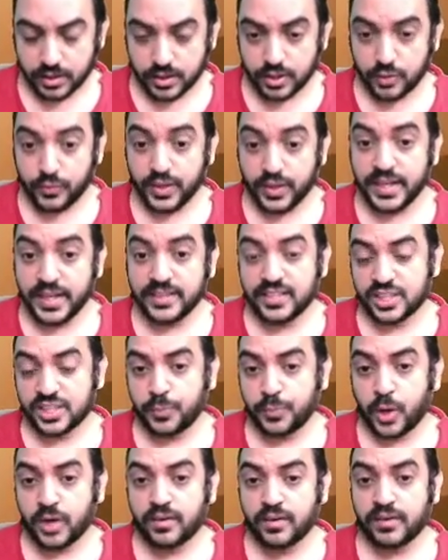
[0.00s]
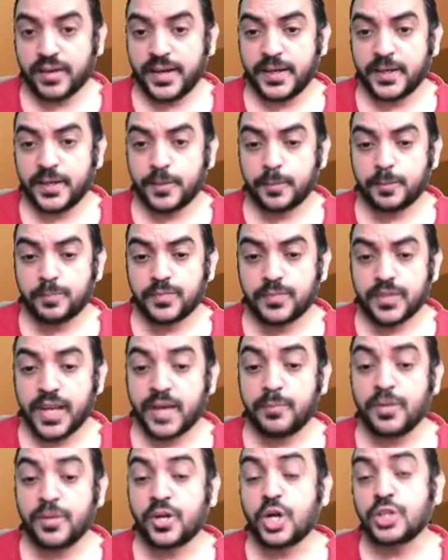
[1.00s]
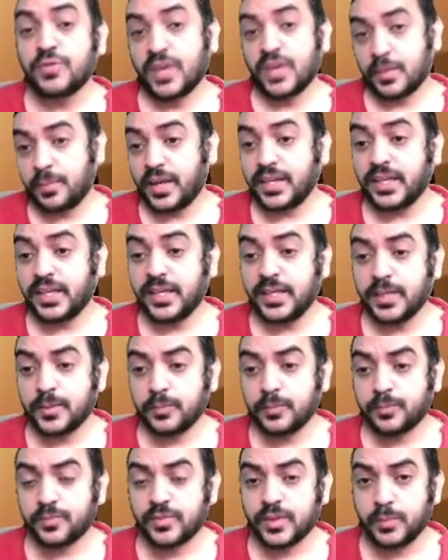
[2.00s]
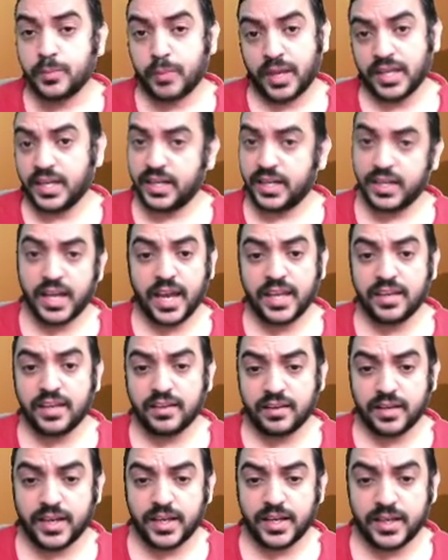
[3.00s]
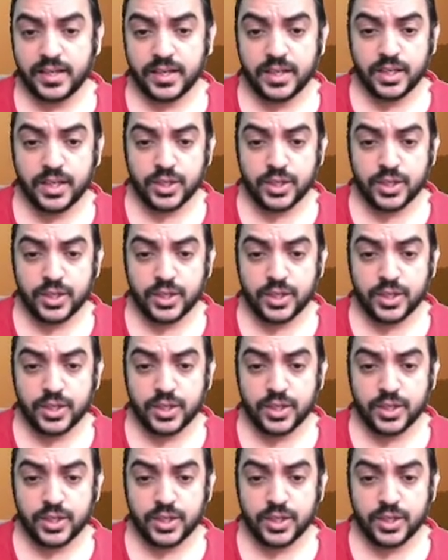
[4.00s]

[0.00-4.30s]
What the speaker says: we need the spot rate, and because we are buying at a higher rate,